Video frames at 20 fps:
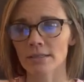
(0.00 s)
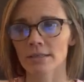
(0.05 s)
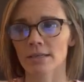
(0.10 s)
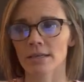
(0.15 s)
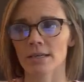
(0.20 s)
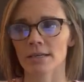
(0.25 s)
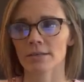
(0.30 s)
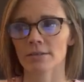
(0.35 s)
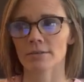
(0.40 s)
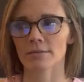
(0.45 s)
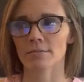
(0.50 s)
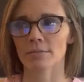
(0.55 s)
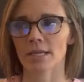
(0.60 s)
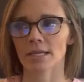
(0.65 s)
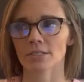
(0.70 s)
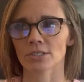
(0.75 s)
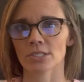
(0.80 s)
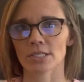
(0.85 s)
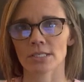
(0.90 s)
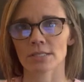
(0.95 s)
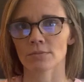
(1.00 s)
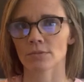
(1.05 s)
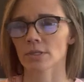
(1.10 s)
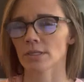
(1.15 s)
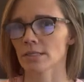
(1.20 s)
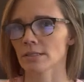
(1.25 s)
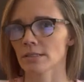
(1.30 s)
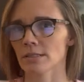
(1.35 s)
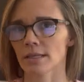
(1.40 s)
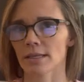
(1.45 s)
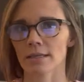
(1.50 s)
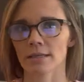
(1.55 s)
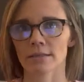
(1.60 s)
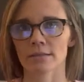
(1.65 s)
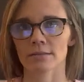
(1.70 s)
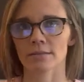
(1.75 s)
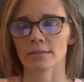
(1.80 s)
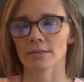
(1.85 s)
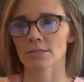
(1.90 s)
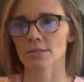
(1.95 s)
um, and just want like
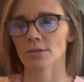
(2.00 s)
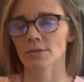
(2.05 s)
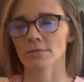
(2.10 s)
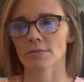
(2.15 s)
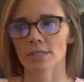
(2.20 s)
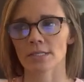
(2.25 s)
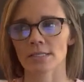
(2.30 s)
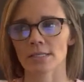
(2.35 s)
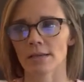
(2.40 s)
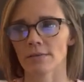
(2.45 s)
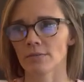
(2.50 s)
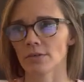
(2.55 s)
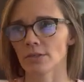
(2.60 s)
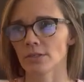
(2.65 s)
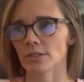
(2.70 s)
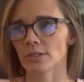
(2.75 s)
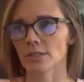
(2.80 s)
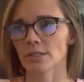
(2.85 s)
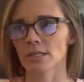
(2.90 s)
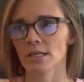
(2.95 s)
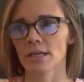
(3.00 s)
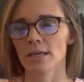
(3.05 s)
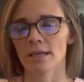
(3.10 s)
the surface level.